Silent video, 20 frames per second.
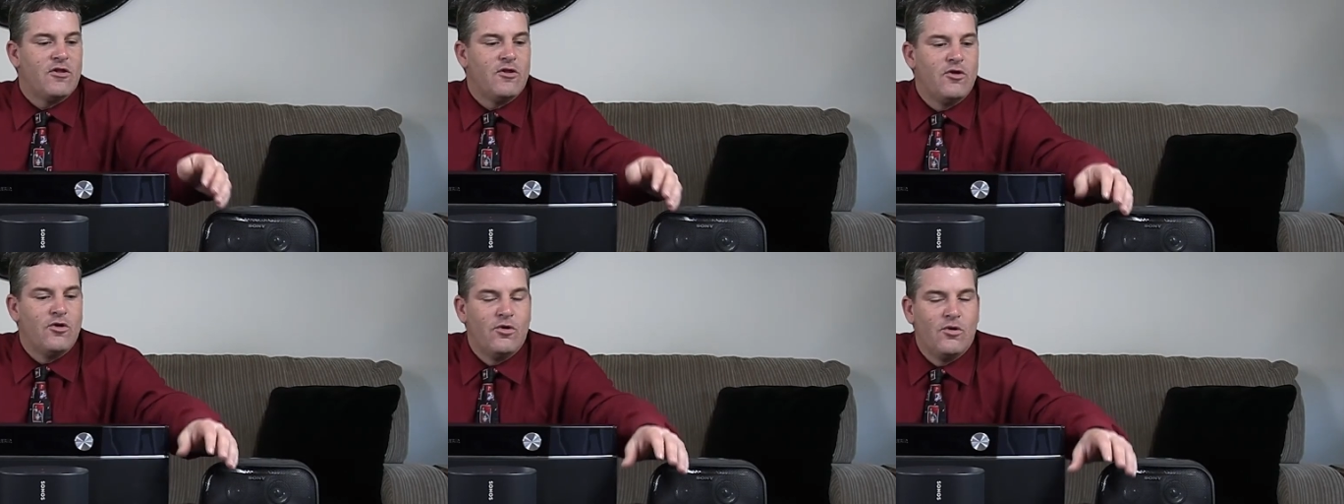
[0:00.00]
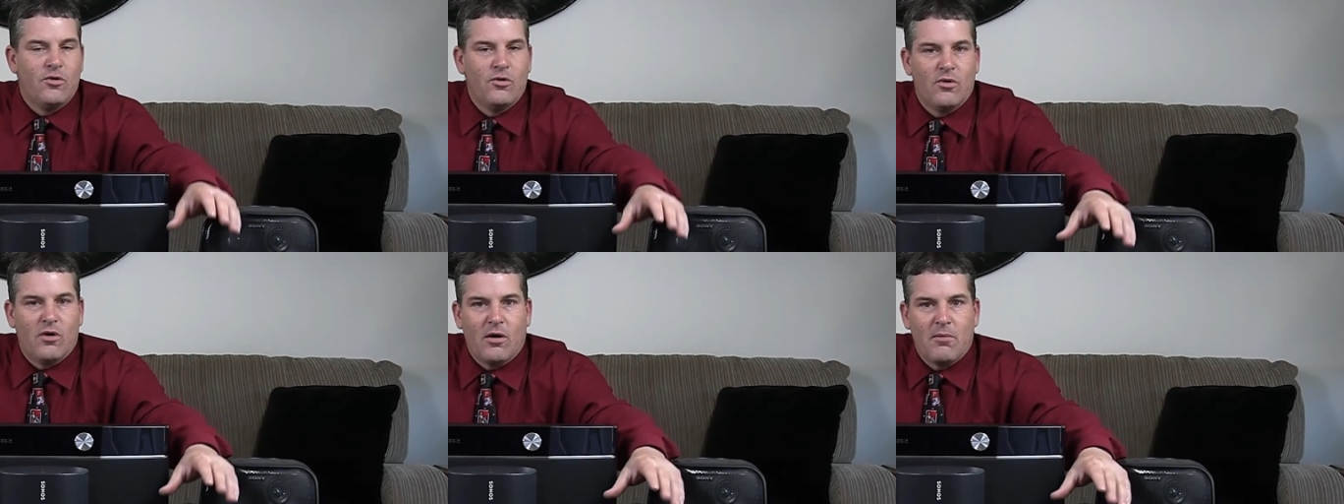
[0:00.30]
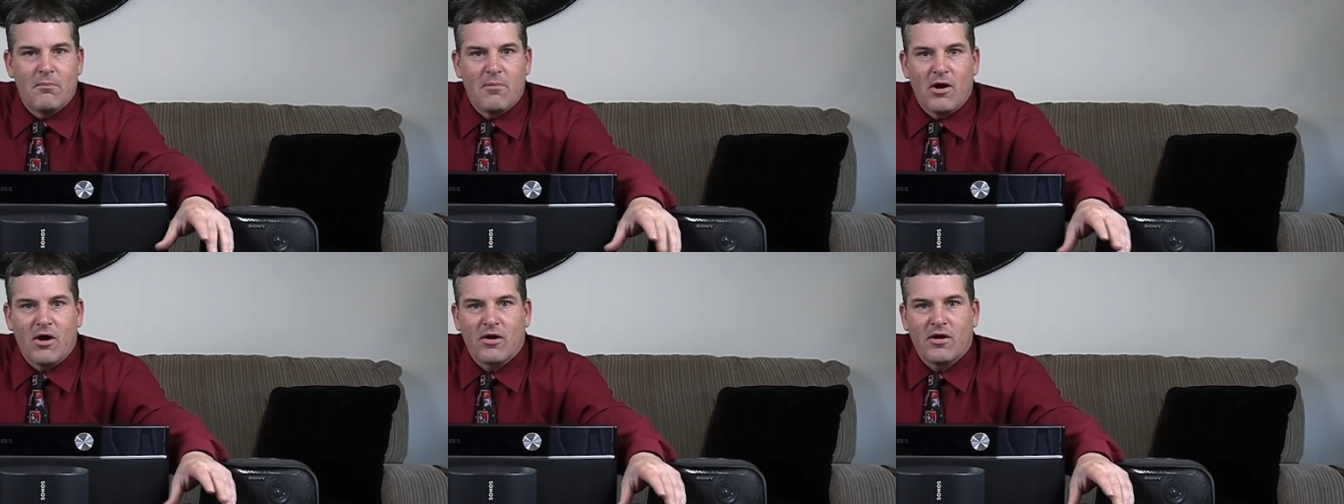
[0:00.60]
new
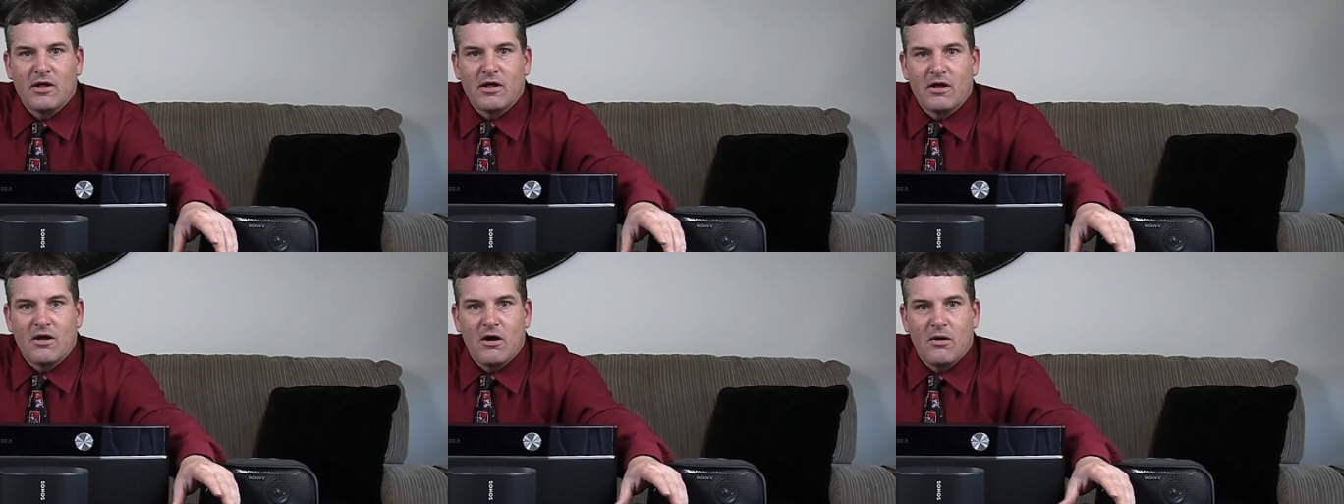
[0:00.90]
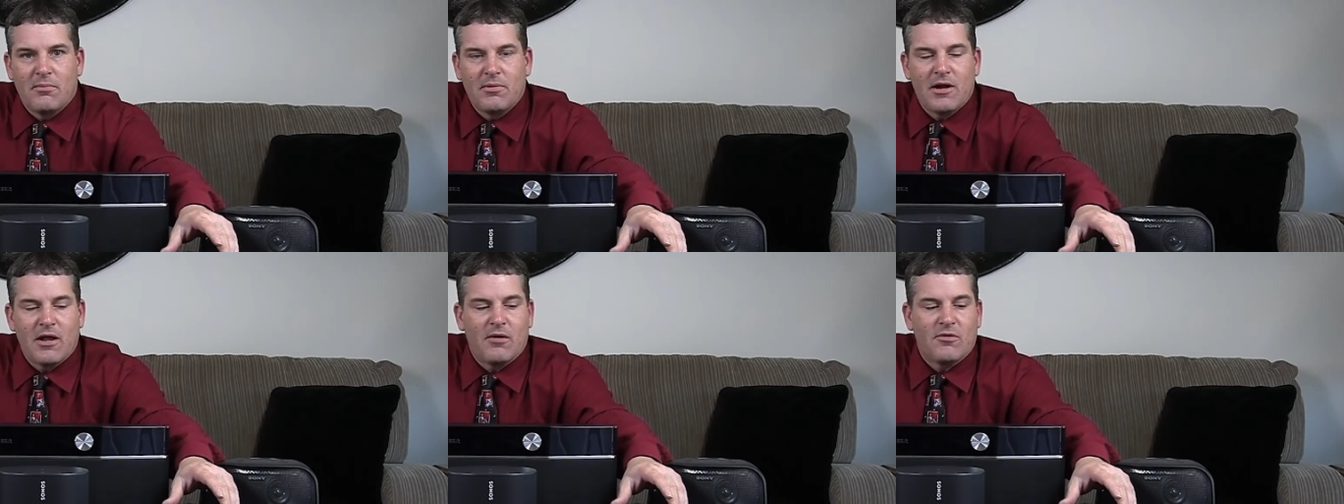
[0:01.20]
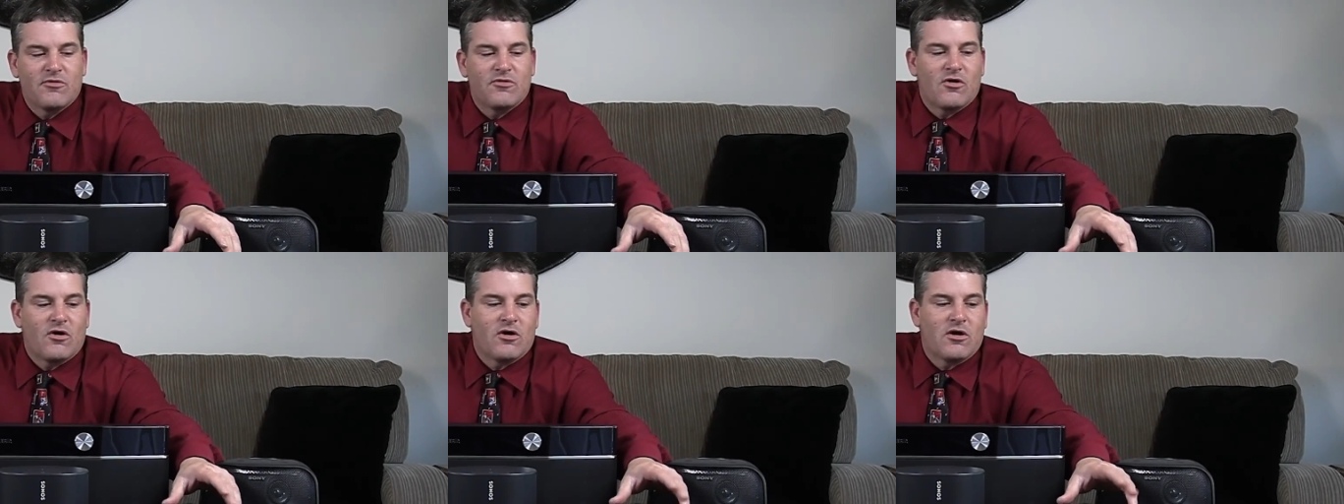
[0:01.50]
American company I
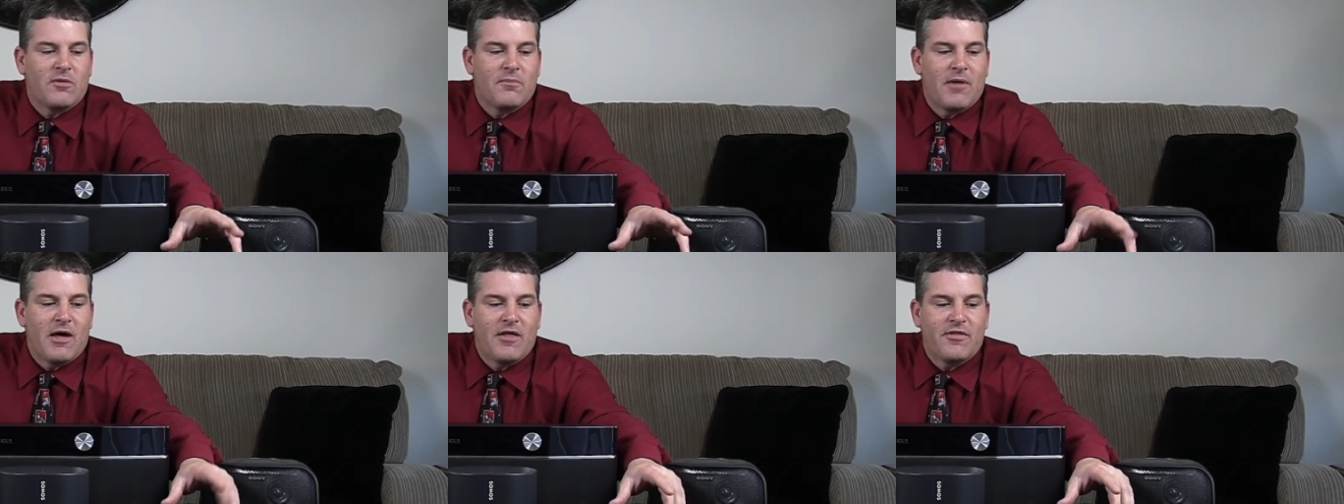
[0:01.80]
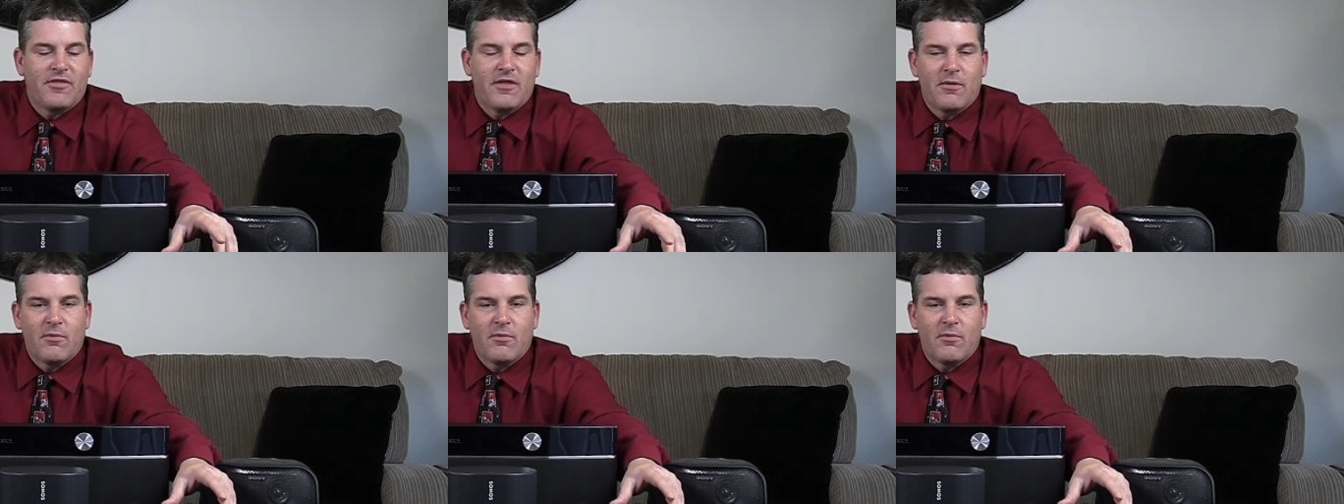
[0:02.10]
was talking about.